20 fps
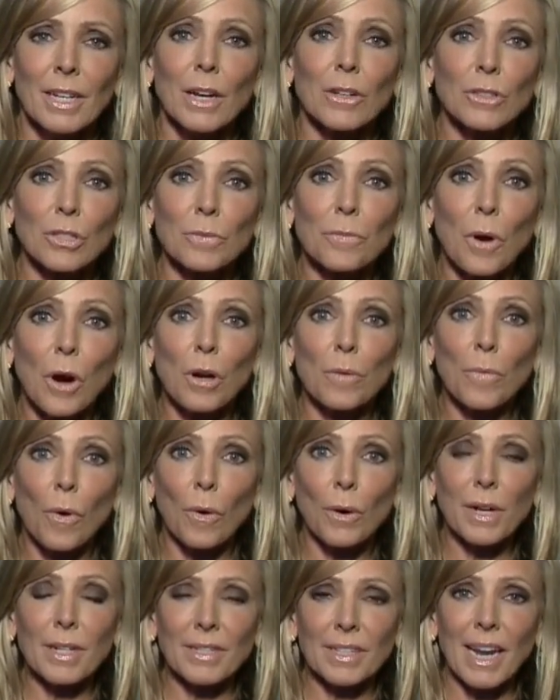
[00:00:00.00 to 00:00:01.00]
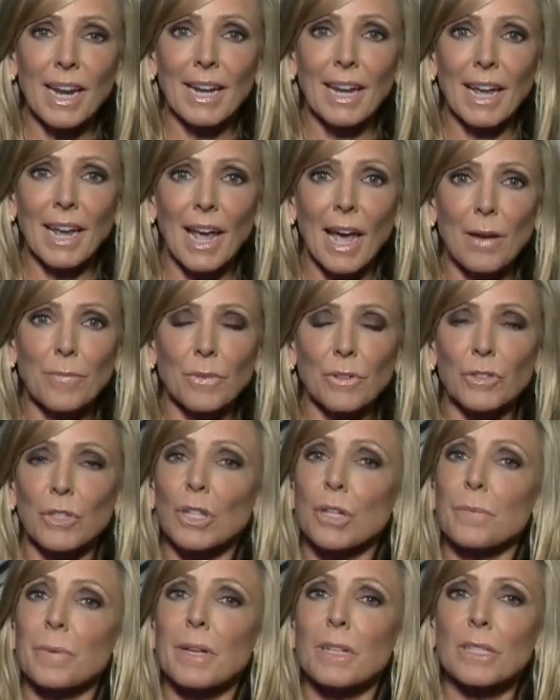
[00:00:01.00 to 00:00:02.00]
Now, tomorrow morning, 10 a.m., there's going
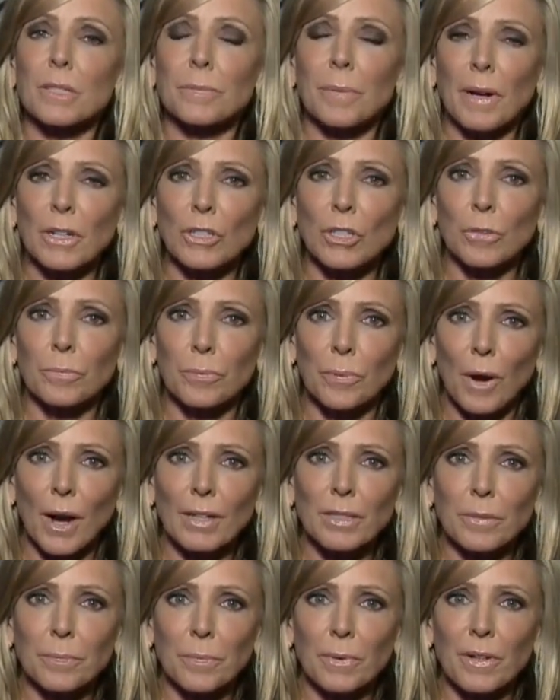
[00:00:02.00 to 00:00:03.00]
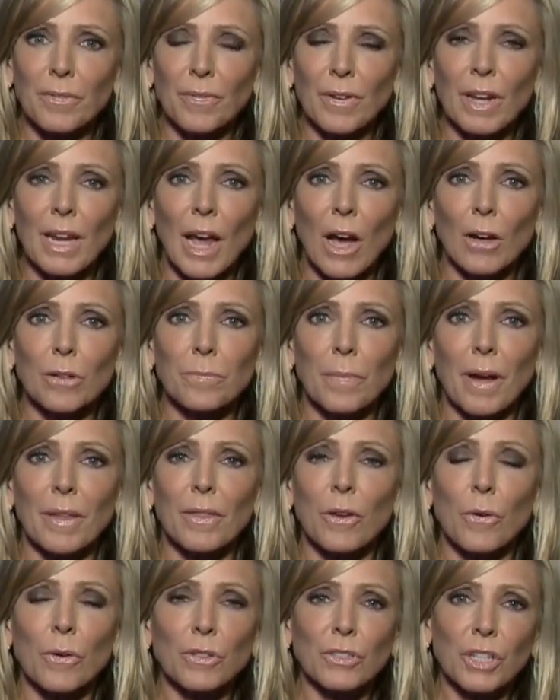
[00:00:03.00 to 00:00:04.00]
to be a special press briefing held by
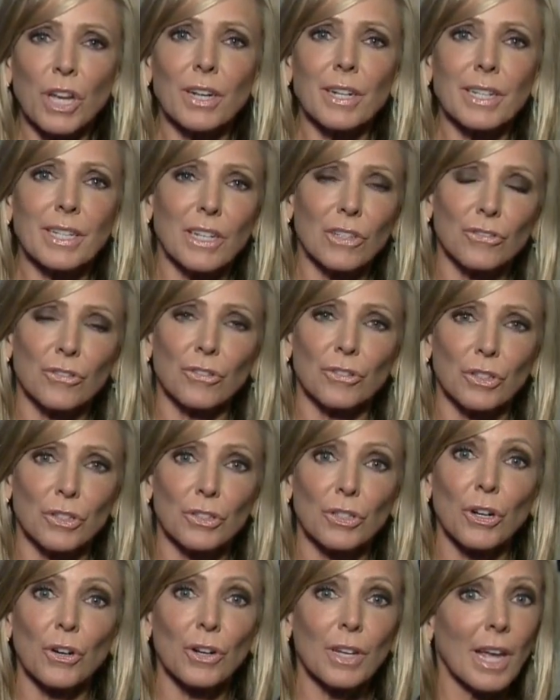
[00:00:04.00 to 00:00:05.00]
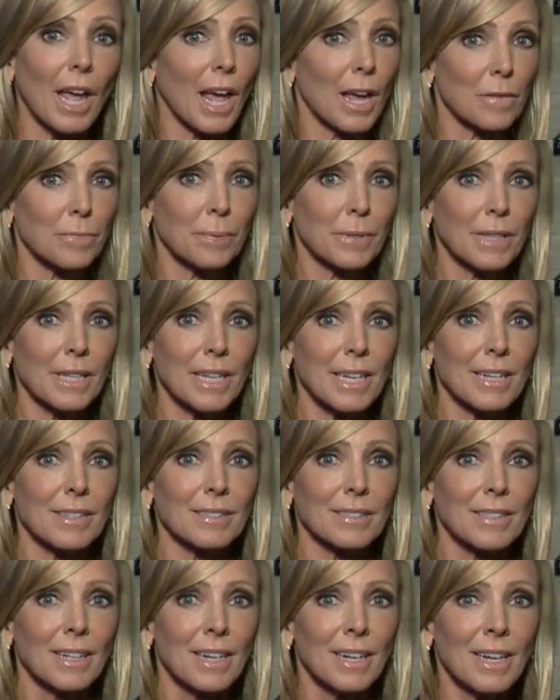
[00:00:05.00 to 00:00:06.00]
the Orange County District Attorney and
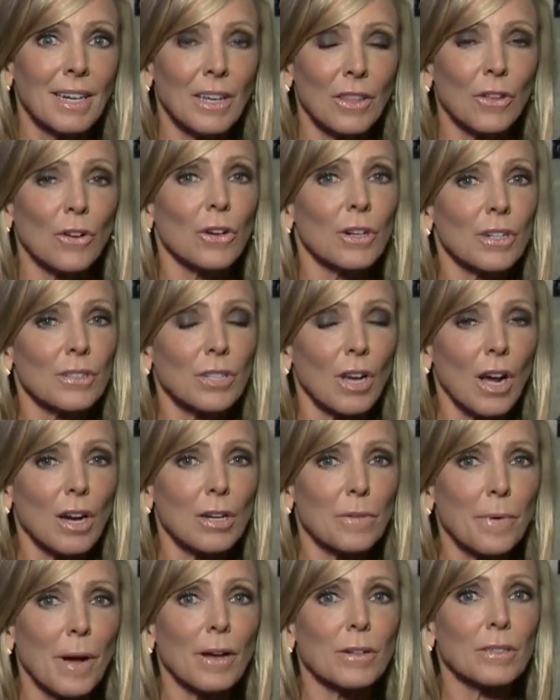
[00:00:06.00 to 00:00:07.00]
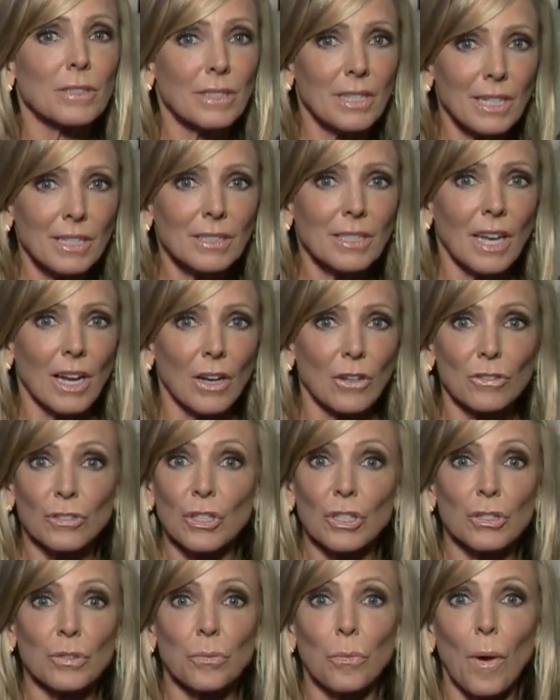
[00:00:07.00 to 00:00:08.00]
police. They're going to talk about details,
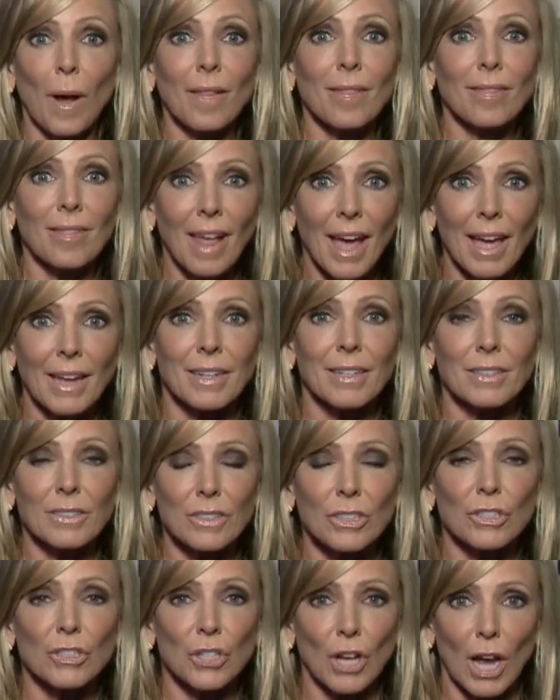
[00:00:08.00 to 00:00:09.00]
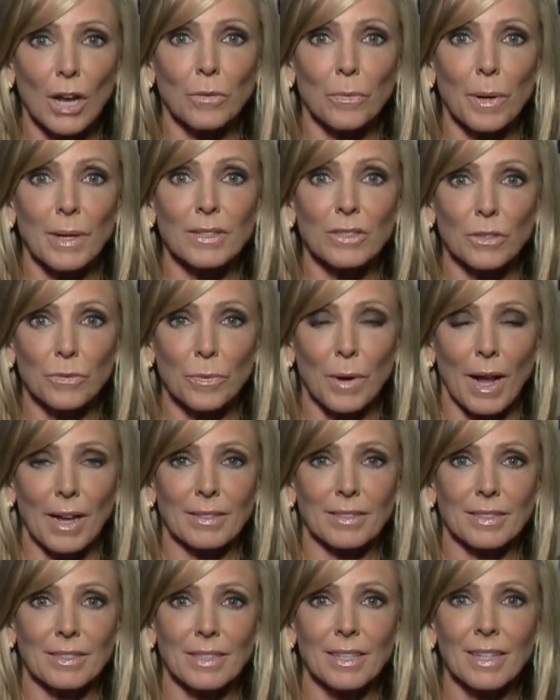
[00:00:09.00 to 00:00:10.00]
just what led to Chadwick's
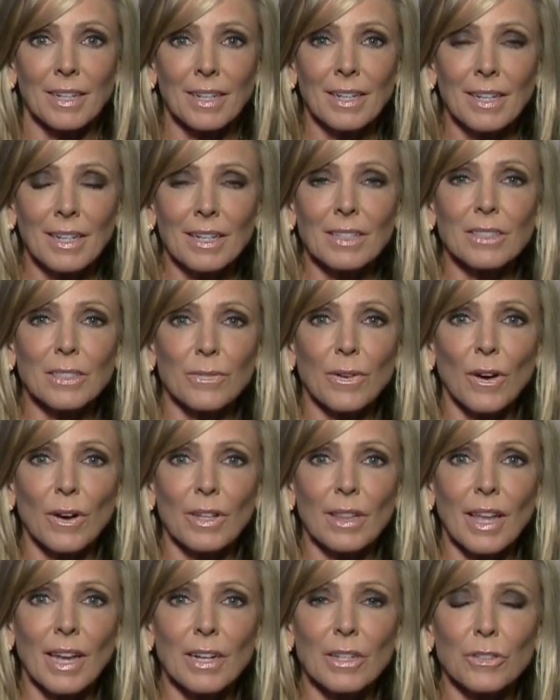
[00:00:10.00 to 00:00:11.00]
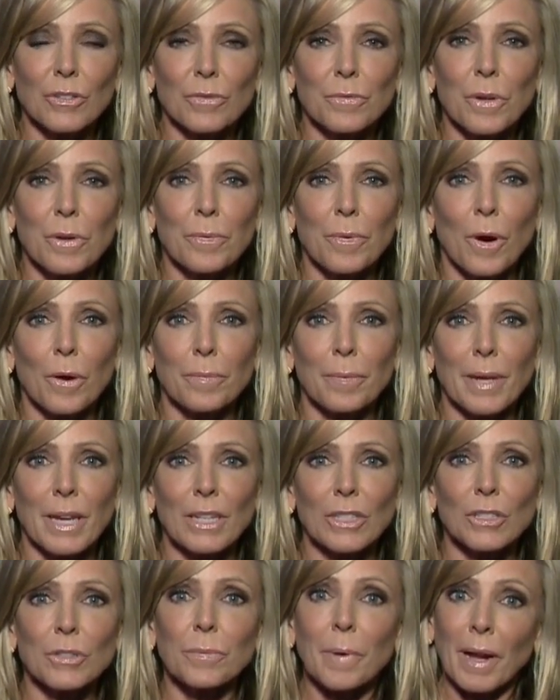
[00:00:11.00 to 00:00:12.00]
arrest. That's the very latest from Newport
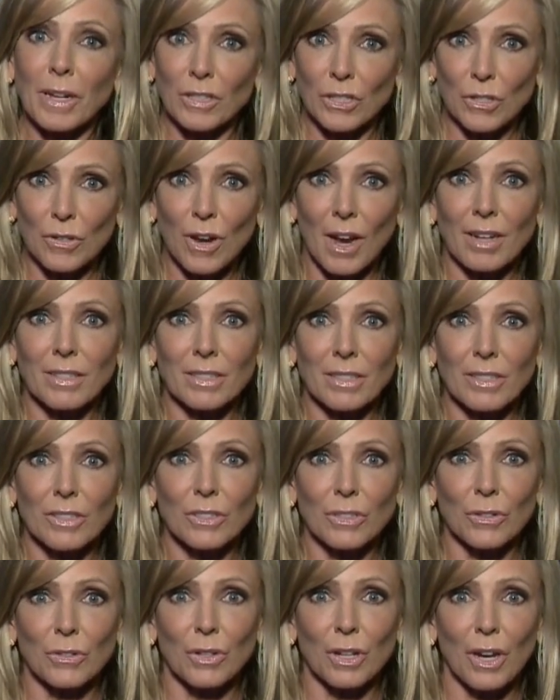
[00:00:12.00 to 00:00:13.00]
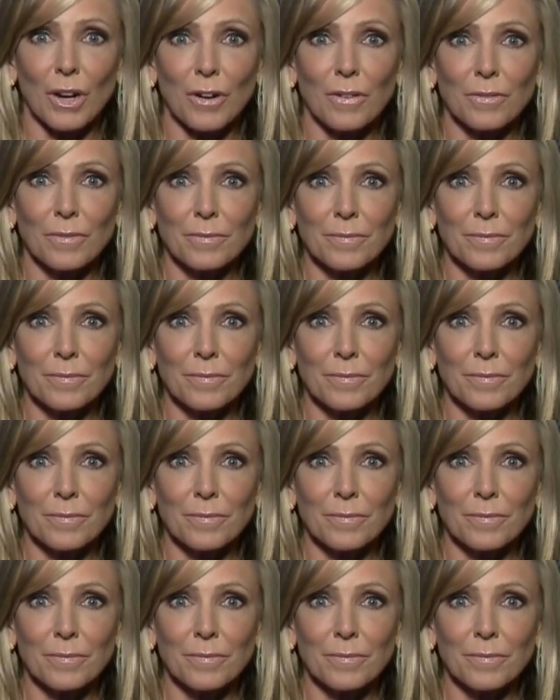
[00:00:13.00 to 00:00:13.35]
Beach. Back to you guys in the studio.